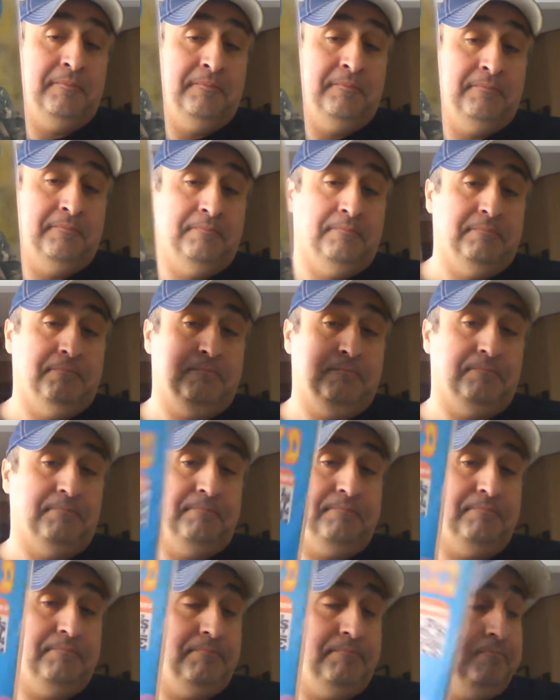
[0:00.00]

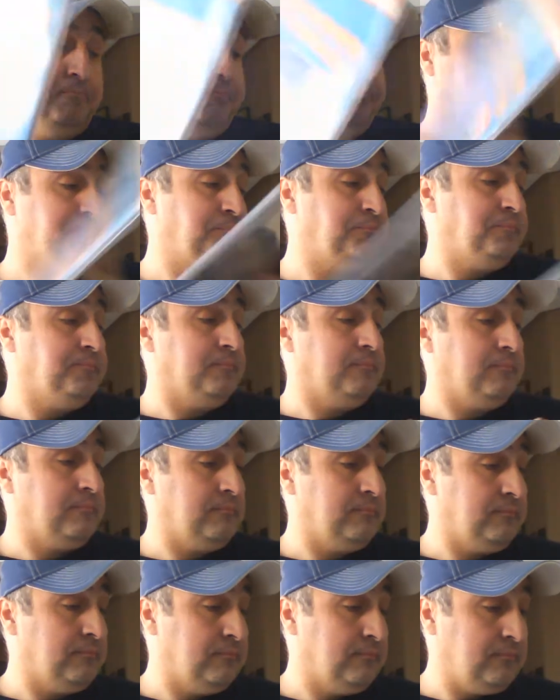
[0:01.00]

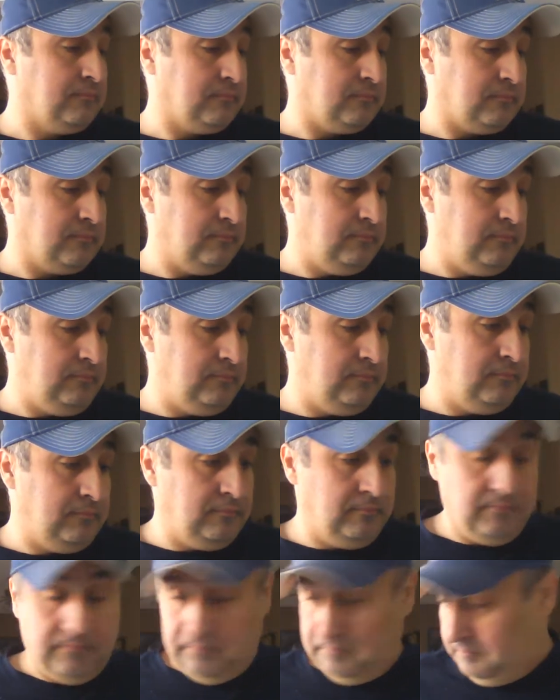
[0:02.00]

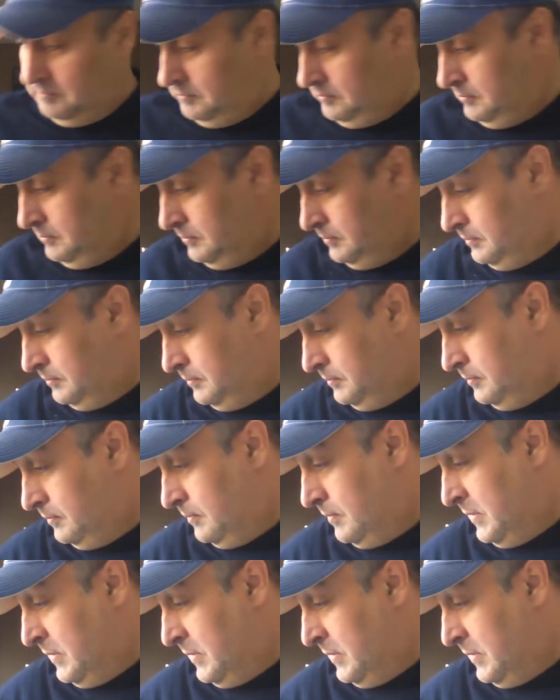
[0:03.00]
(no one is talking)